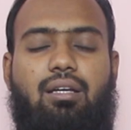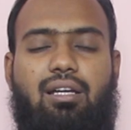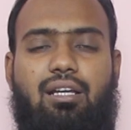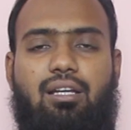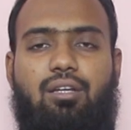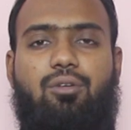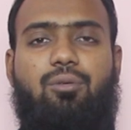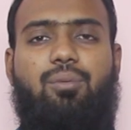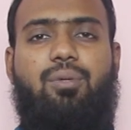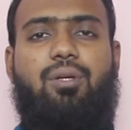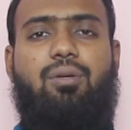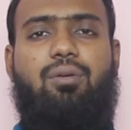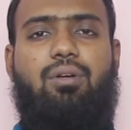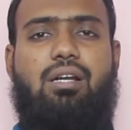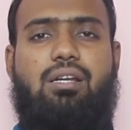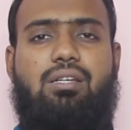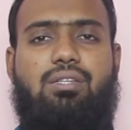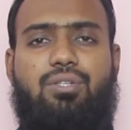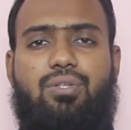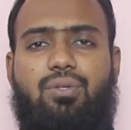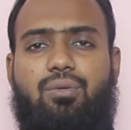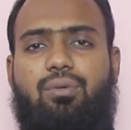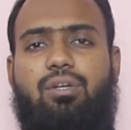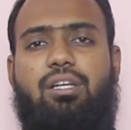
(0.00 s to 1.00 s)
Hello
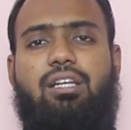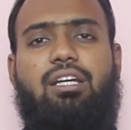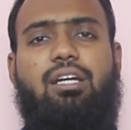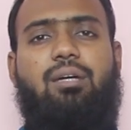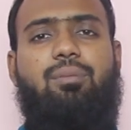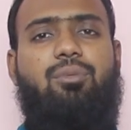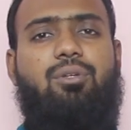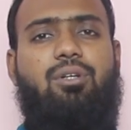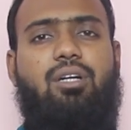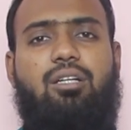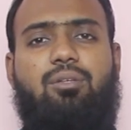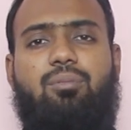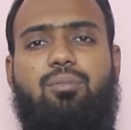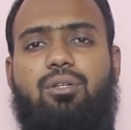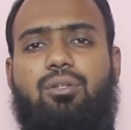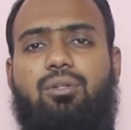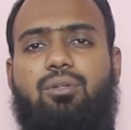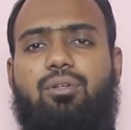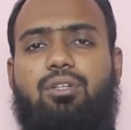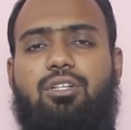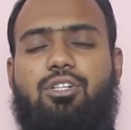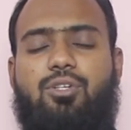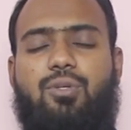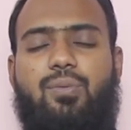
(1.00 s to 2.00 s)
viewers, welcome to
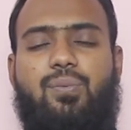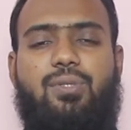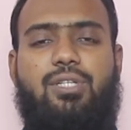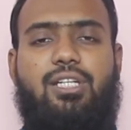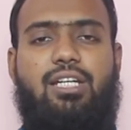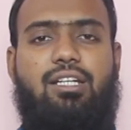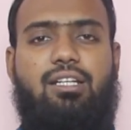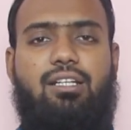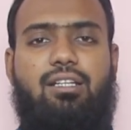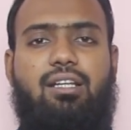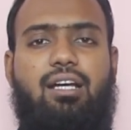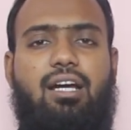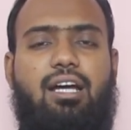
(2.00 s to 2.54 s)
Earthbondhon YouTube channel.